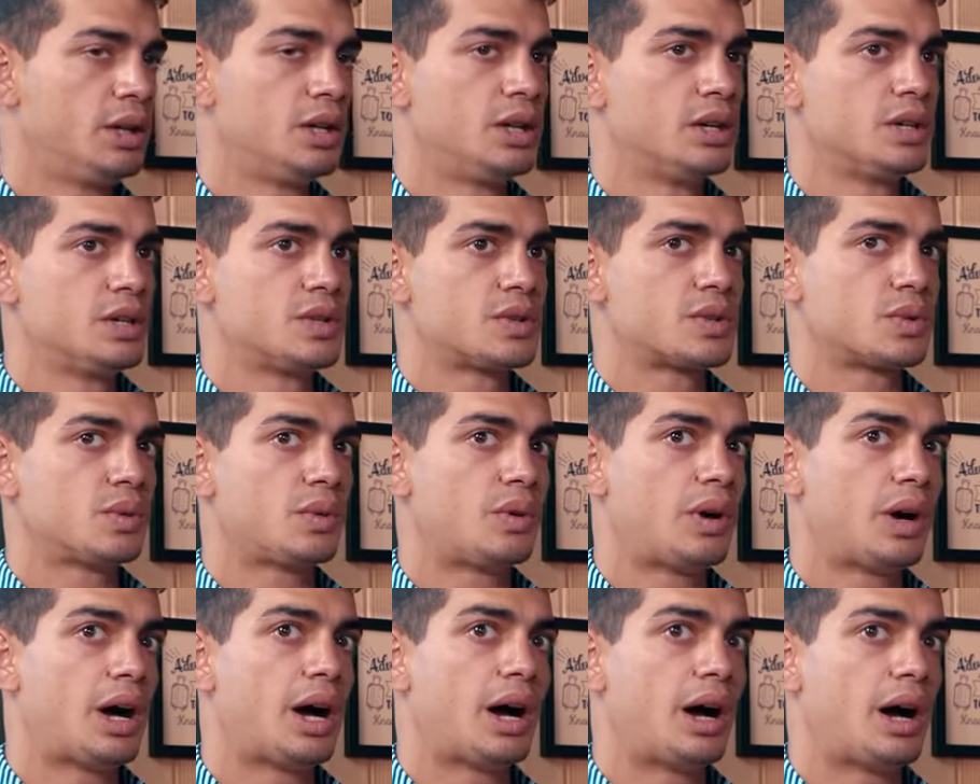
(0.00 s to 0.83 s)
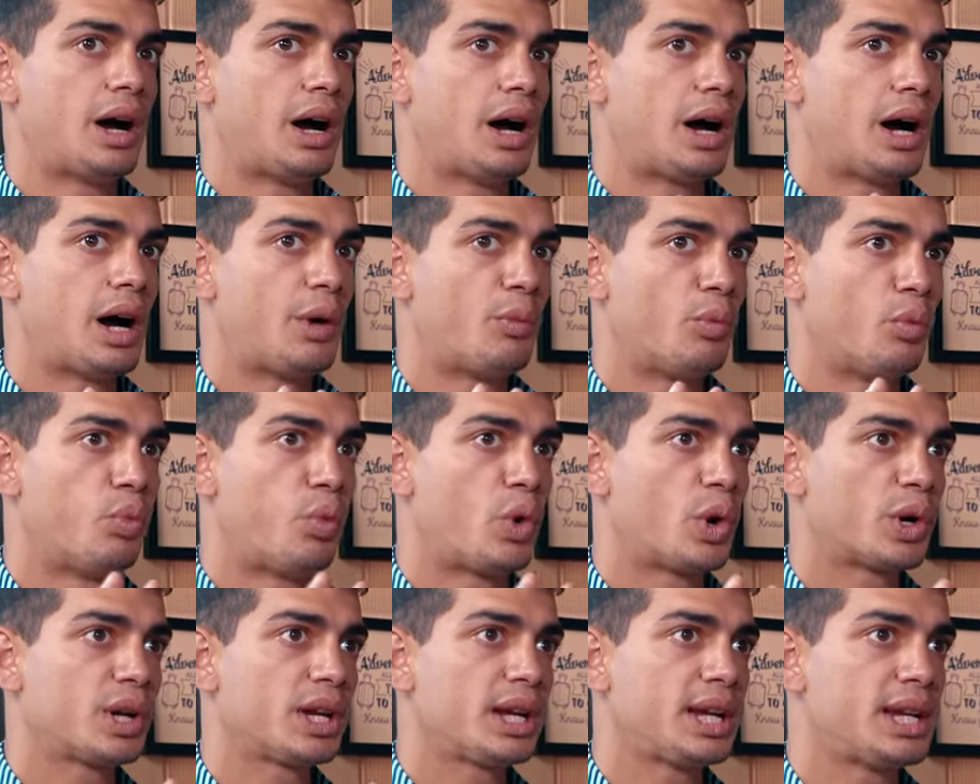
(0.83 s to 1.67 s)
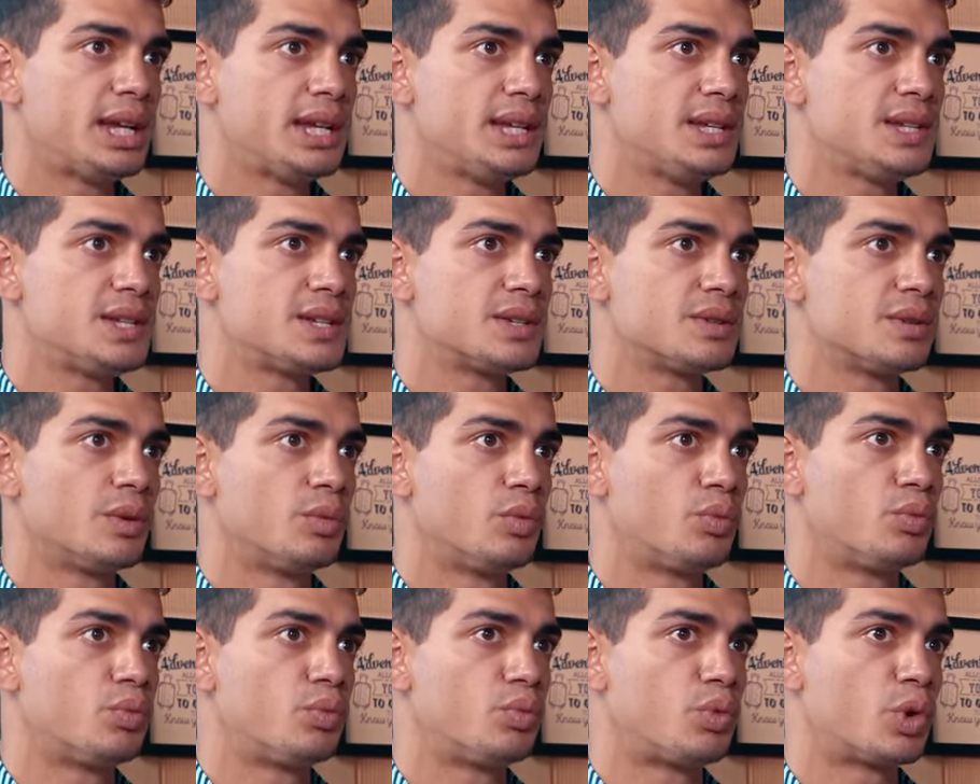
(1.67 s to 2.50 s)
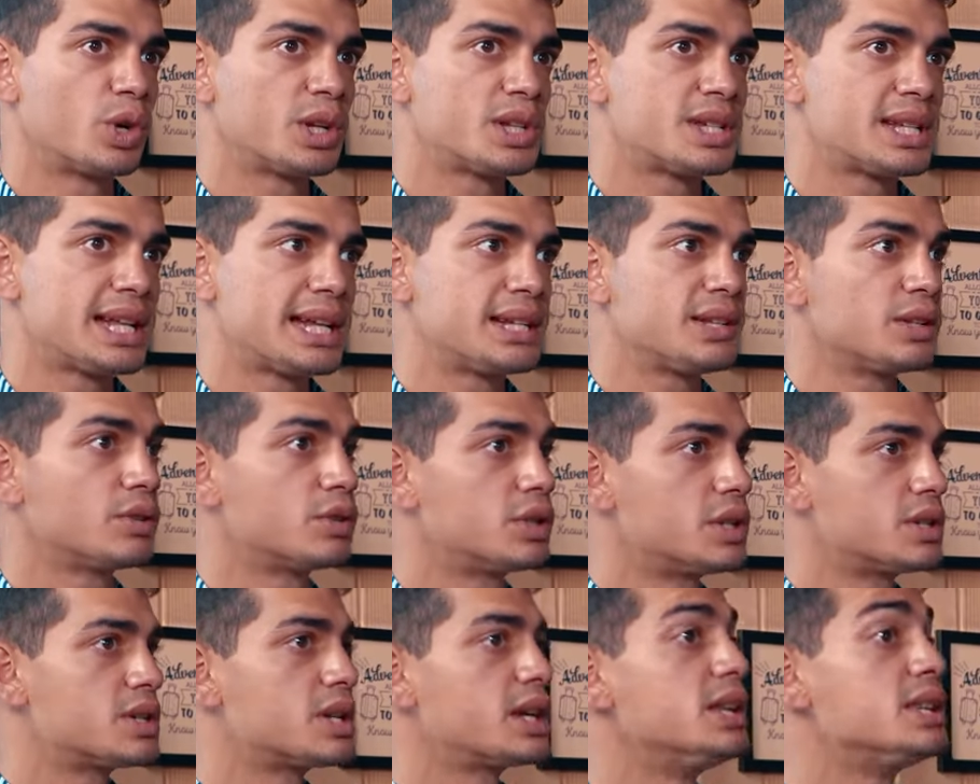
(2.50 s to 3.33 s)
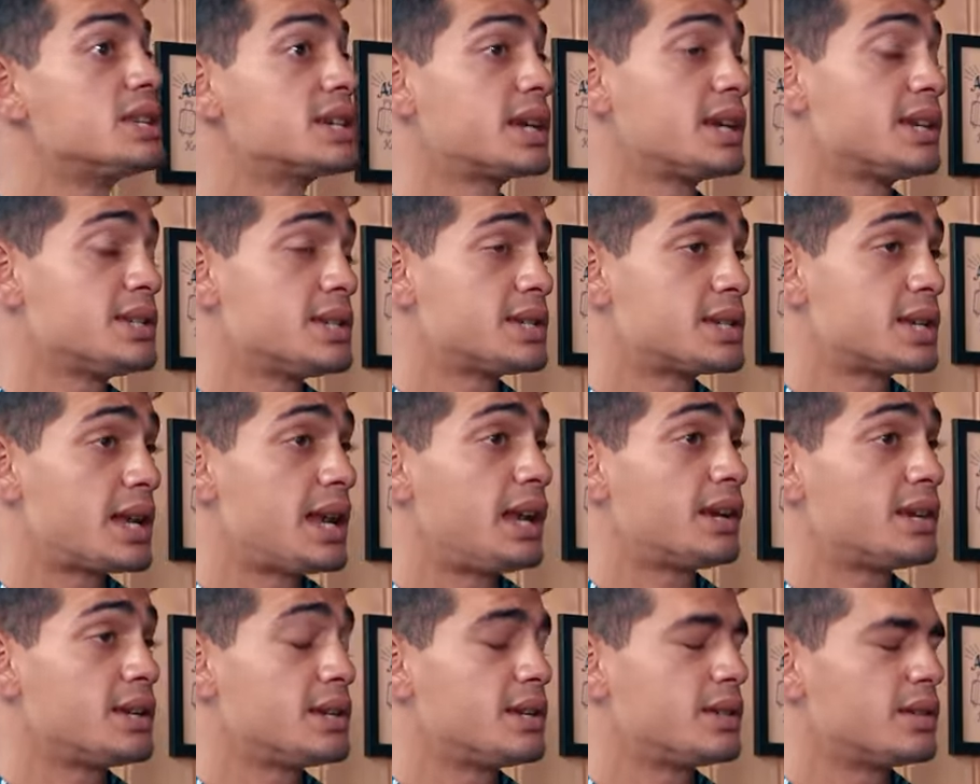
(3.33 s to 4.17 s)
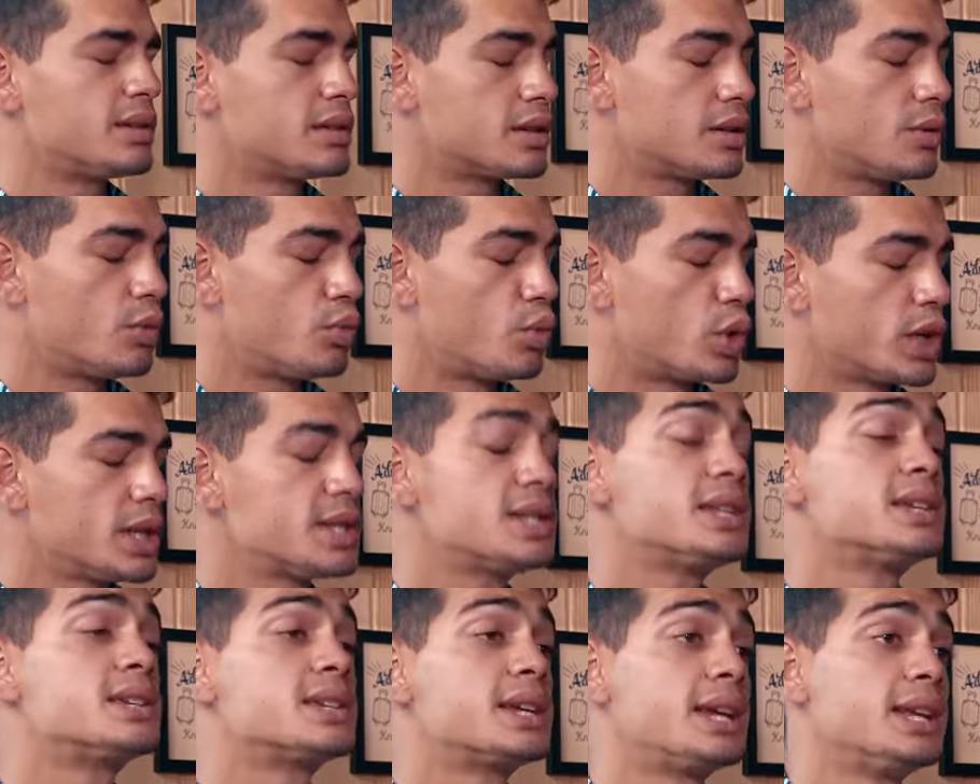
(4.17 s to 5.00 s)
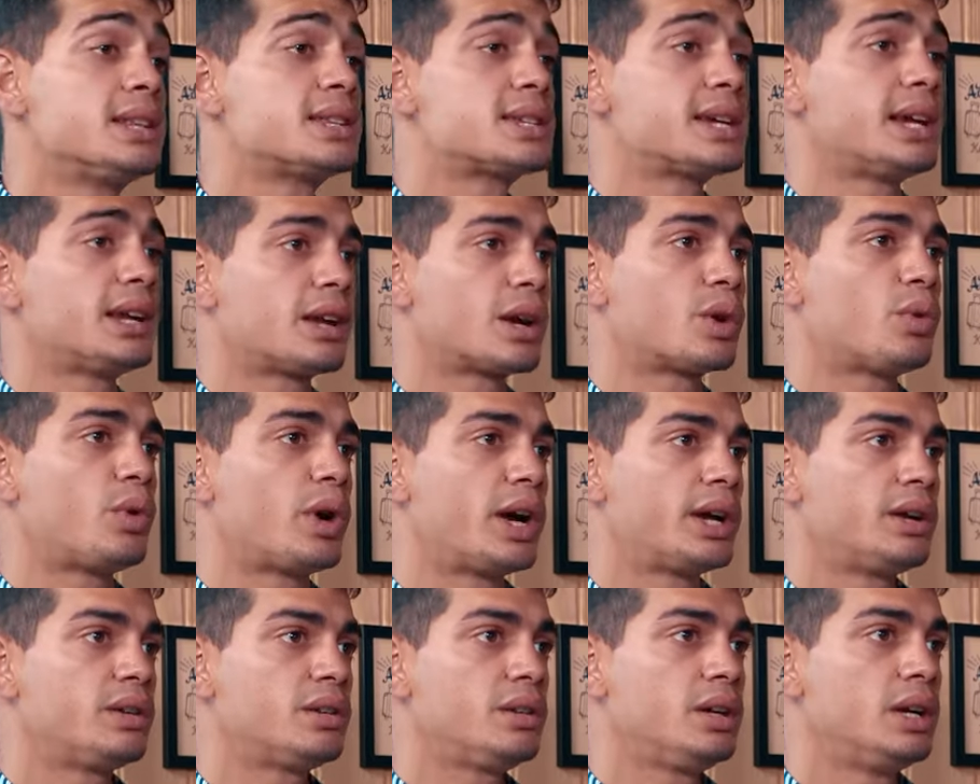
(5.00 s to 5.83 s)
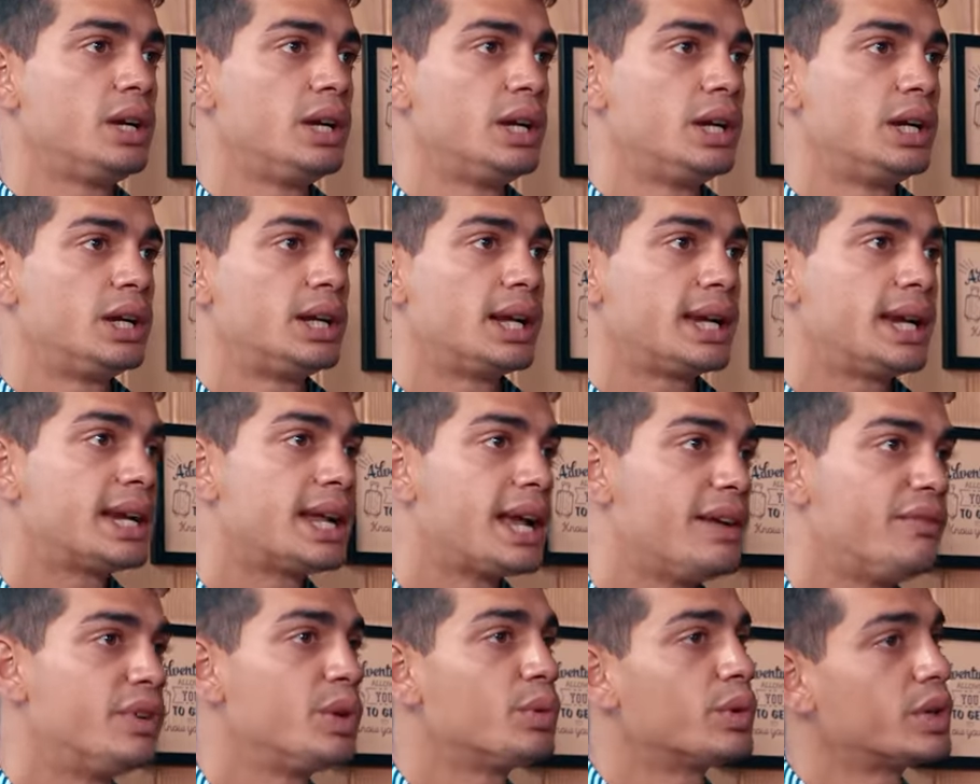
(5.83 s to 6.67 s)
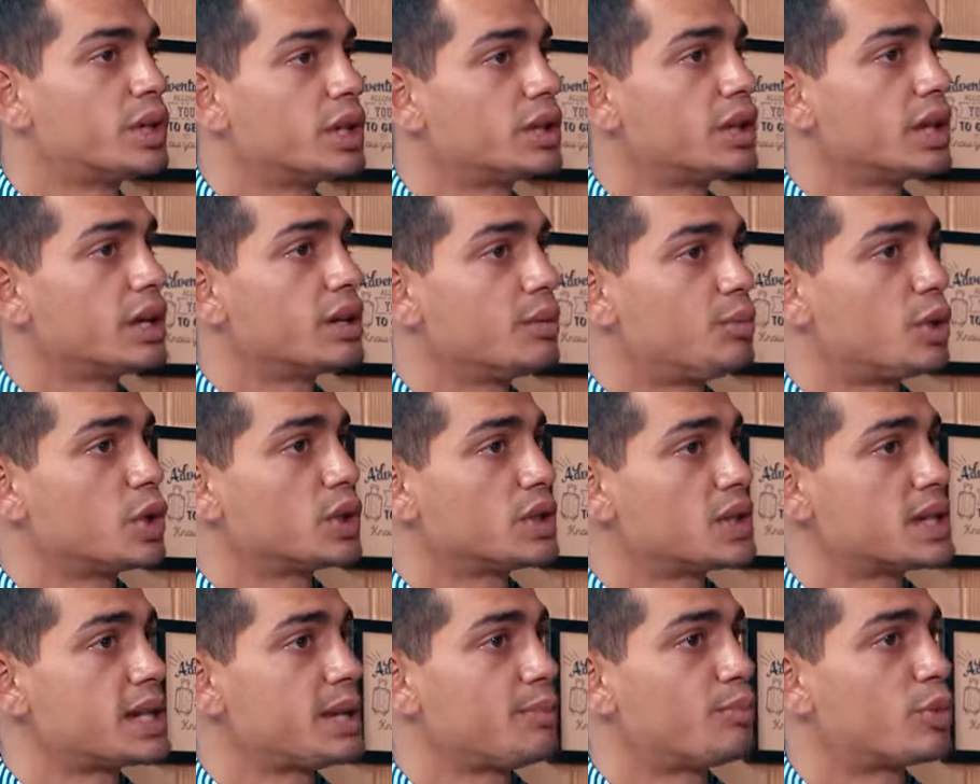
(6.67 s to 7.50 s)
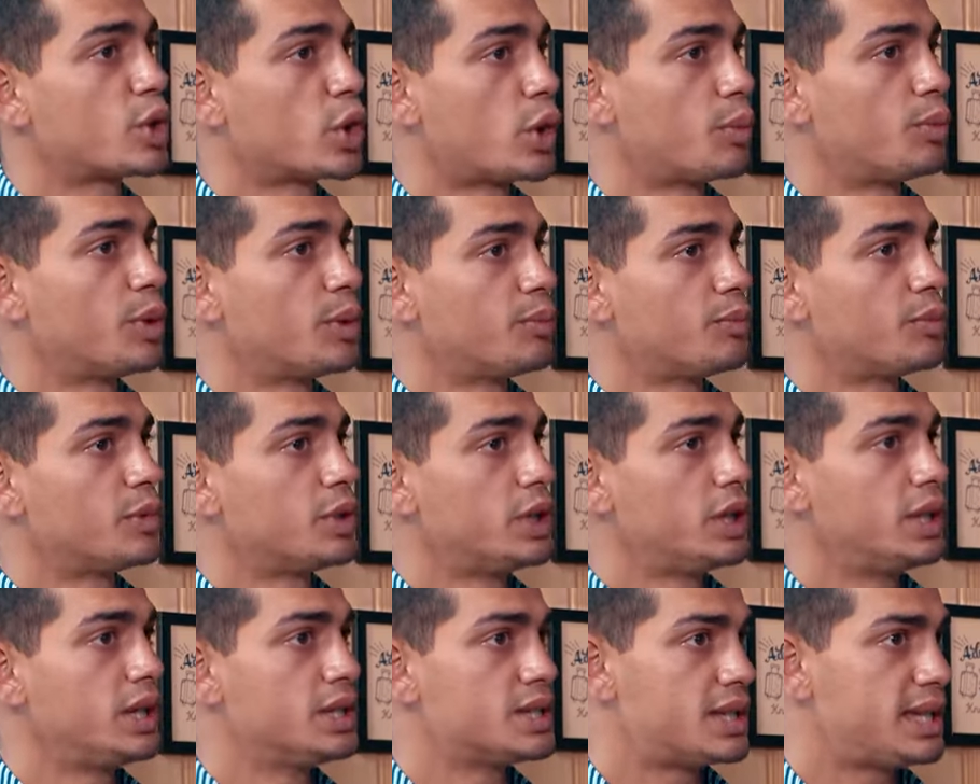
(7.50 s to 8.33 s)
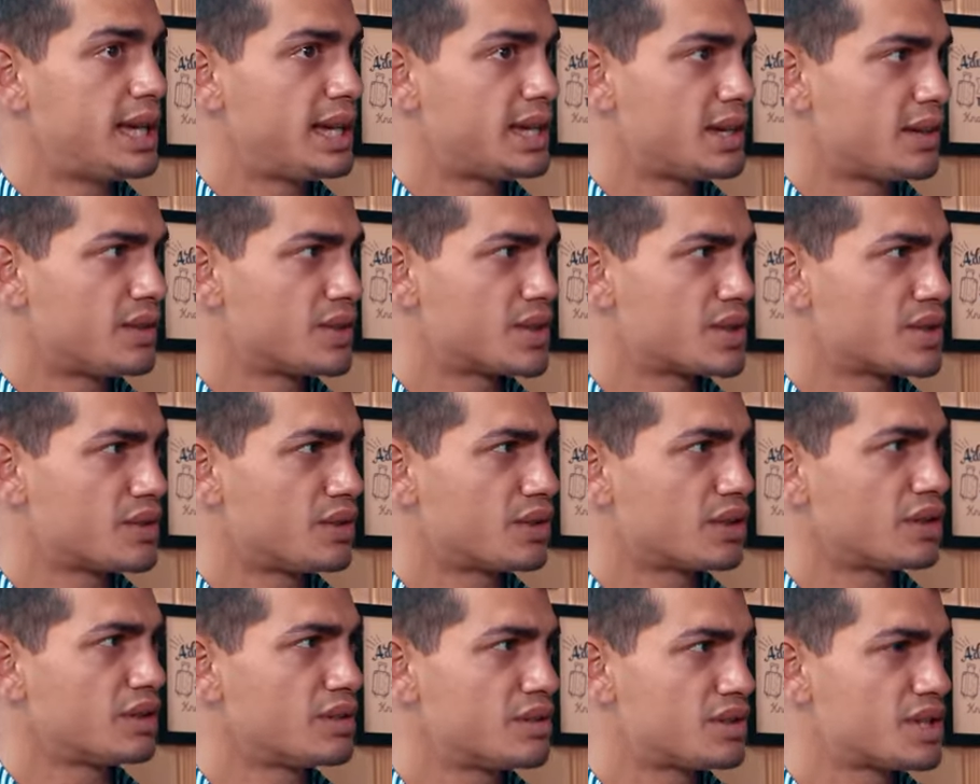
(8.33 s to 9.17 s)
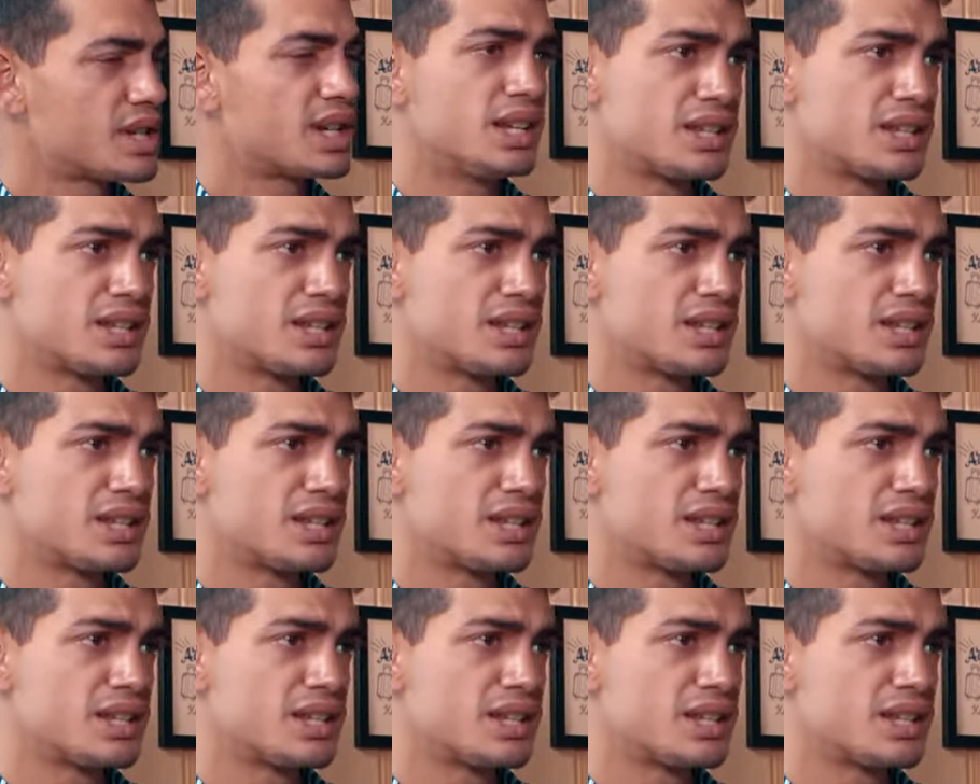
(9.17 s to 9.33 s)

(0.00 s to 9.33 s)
Yeah. So how, uh, what is what is that the skill set the what is the skill set required to get everyone to think about the same problem is there a certain mm-hmm.